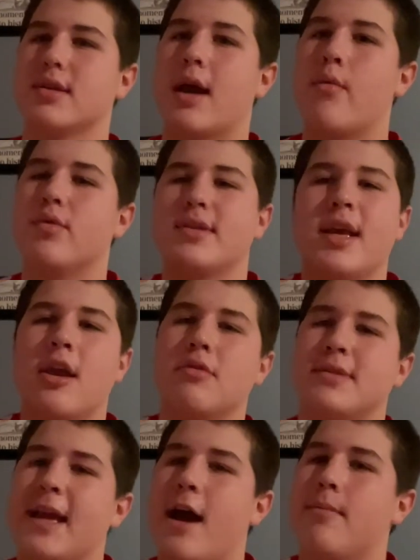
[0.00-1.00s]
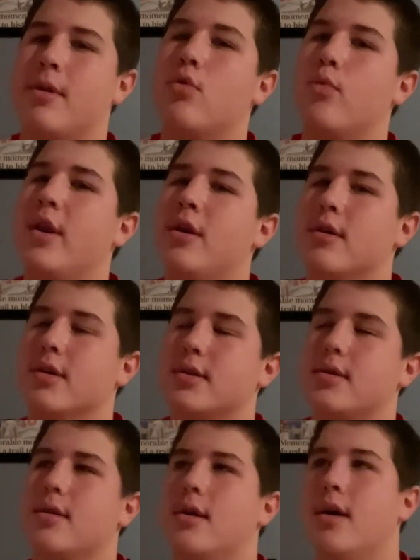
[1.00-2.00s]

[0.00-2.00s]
I won't say it goes down, but it winders.